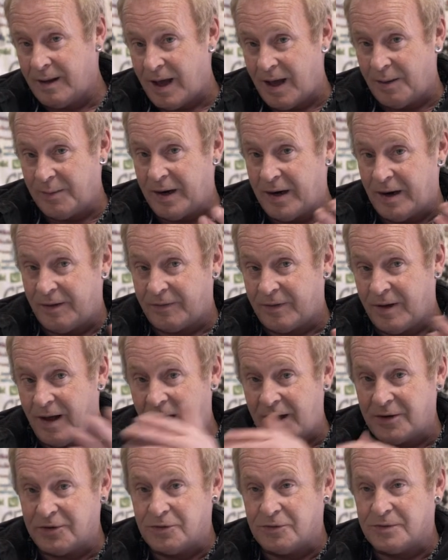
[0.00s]
I mean, I've got
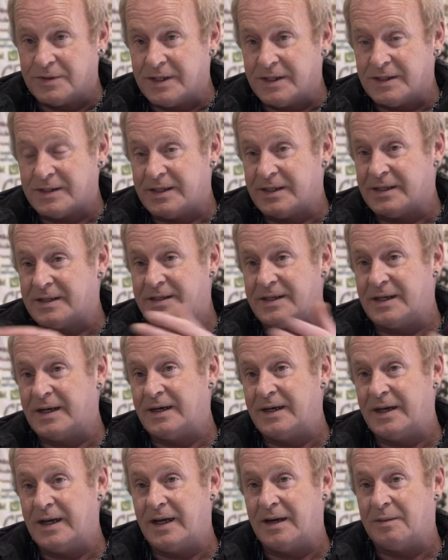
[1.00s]
Andrew Sisters
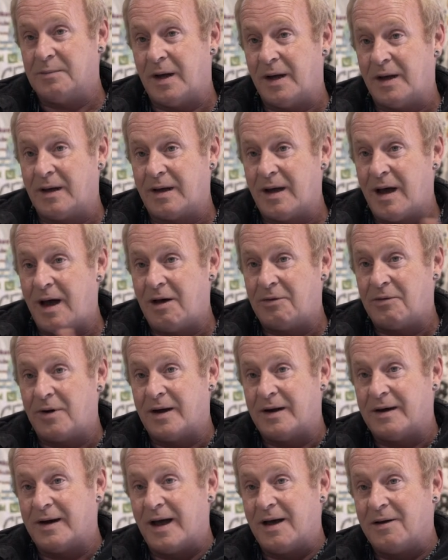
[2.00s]
CD in my car
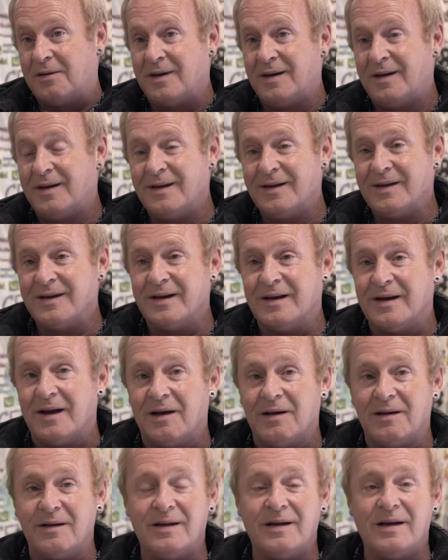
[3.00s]
right now, you
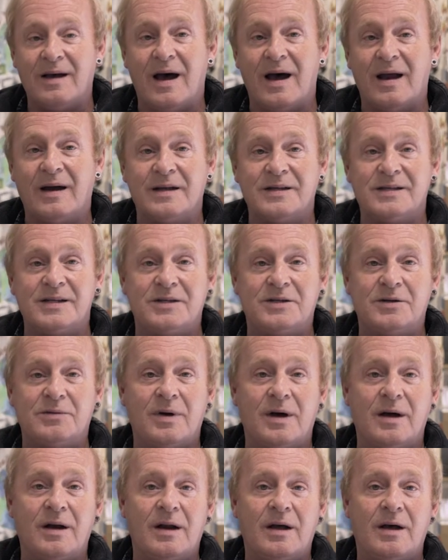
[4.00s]
know, I listen to
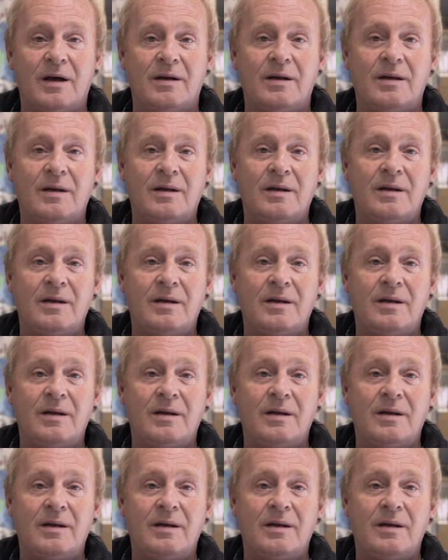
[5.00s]
it a lot.